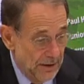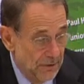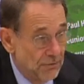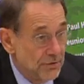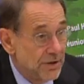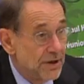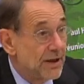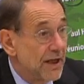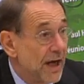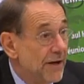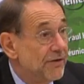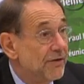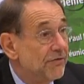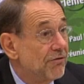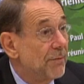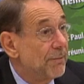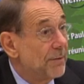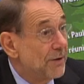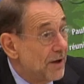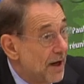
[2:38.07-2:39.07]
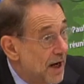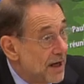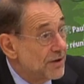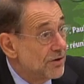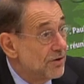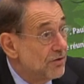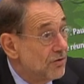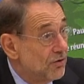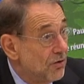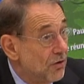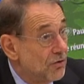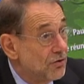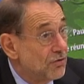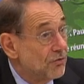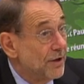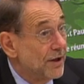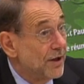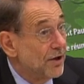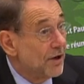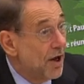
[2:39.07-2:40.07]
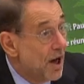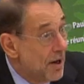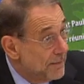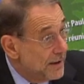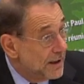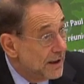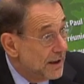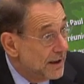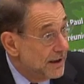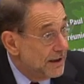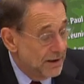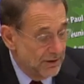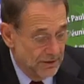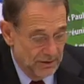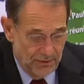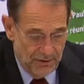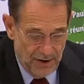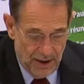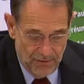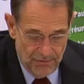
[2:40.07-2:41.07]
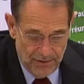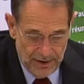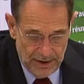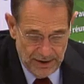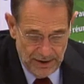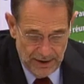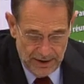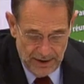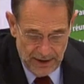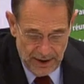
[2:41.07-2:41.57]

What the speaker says: which is having repercussions also economically on our